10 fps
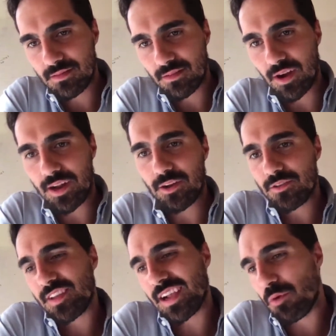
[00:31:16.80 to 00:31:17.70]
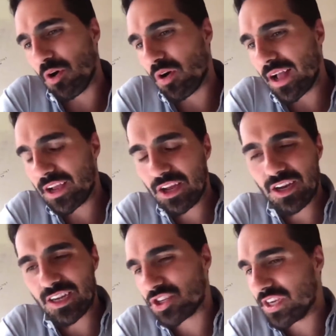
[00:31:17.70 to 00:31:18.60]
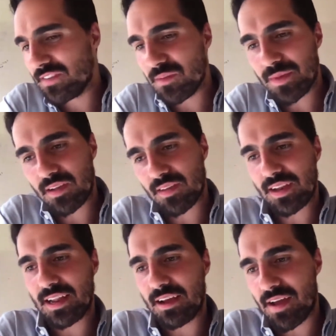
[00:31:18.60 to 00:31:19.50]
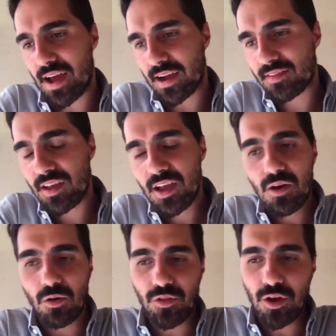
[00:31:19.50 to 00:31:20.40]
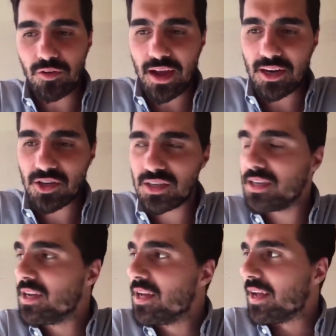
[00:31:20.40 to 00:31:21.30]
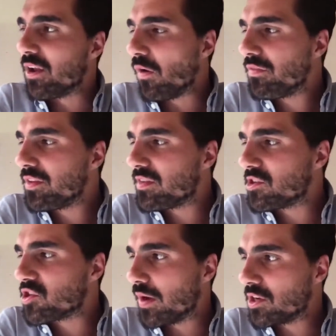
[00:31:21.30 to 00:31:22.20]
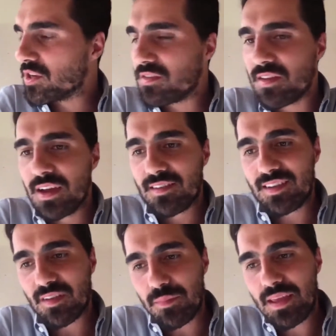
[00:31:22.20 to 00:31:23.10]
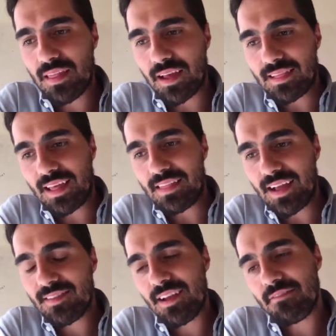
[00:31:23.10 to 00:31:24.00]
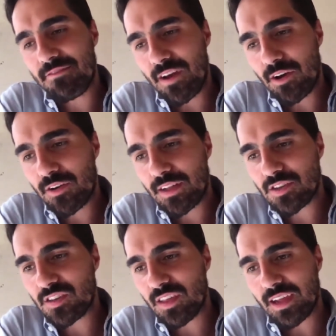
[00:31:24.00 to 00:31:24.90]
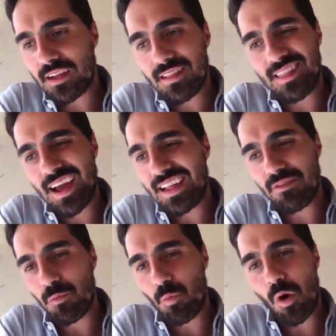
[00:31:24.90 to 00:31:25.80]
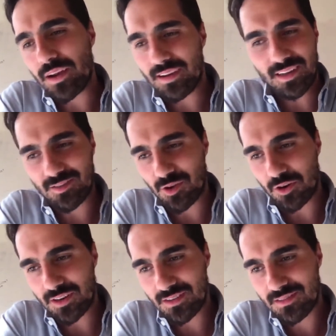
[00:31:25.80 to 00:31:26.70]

right? You're saying, well, I couldn't achieve it because I didn't have X. Well, no, it's actually in all of these situations. See, to me, like that's not failure. That's just like not even wanting to get started.